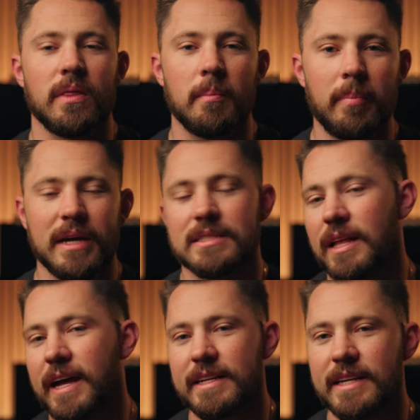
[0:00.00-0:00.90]
the best
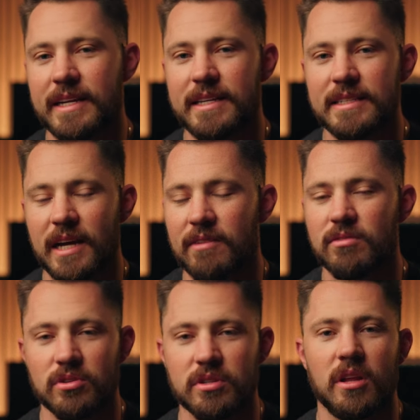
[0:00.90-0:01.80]
lighting techniques I've
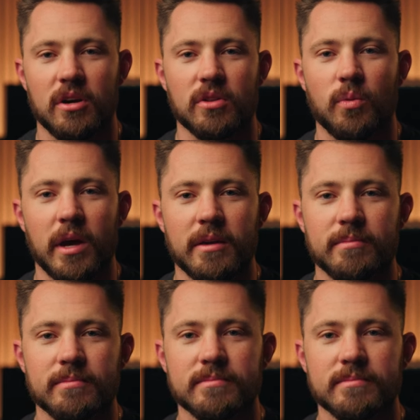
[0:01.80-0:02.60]
learned along the way.